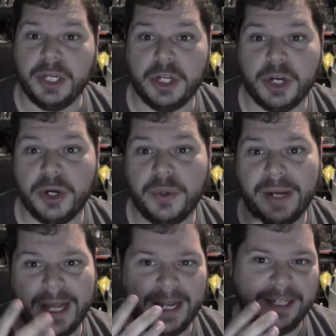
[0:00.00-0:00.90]

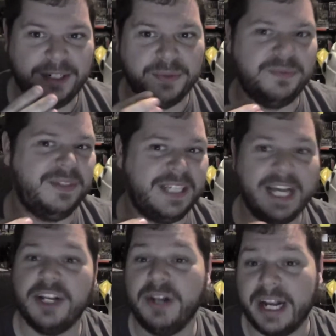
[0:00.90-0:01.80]
go and, you know,
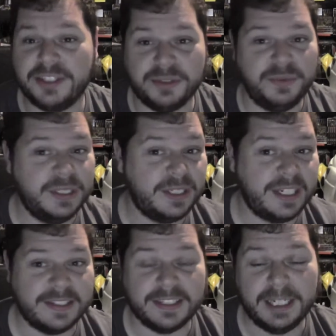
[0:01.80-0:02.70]
get an actual real
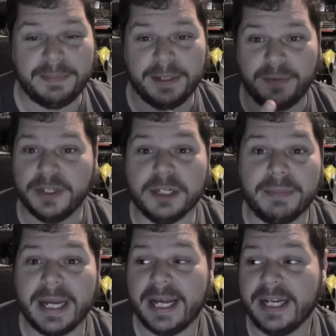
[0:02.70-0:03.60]
night's sleep in a real
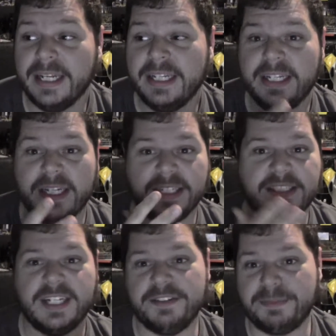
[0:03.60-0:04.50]
bed
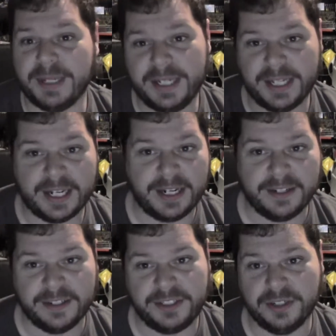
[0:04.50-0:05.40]
instead of spending the night
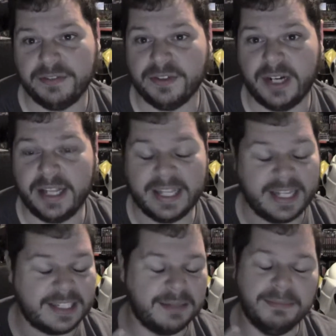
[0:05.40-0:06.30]
on the show floor. I think
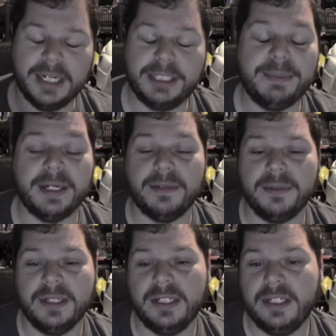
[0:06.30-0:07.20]
that's a much better
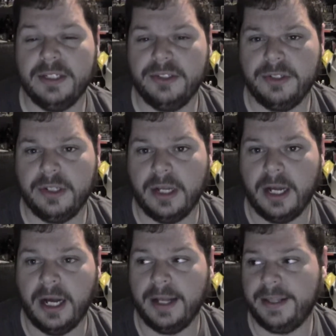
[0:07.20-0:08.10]

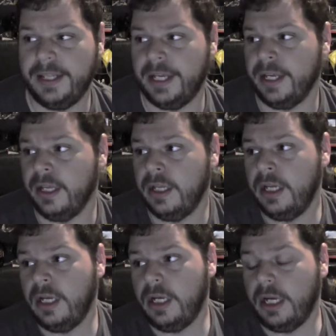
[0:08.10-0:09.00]
uh, thing
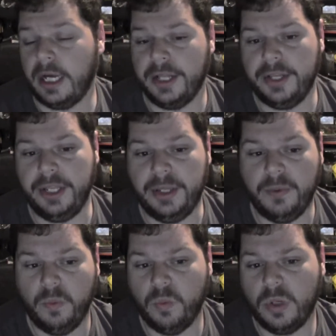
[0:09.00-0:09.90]
the
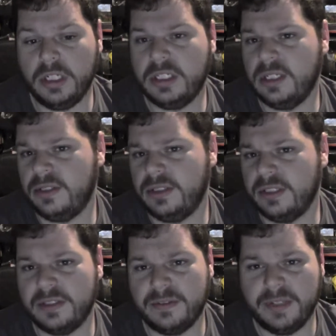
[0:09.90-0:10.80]
one
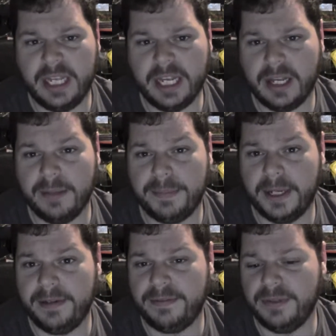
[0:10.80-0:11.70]
codal hiccup
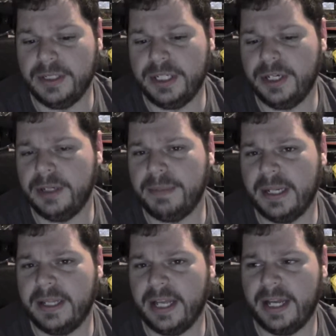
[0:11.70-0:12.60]
I've really heard
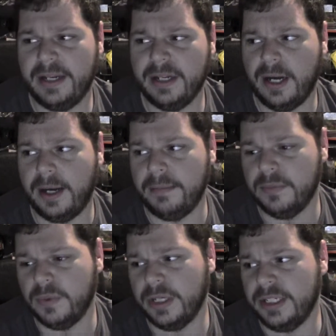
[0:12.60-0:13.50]
about that
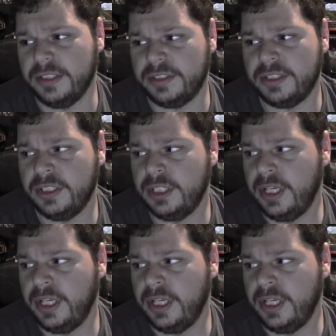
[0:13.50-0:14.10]
um, was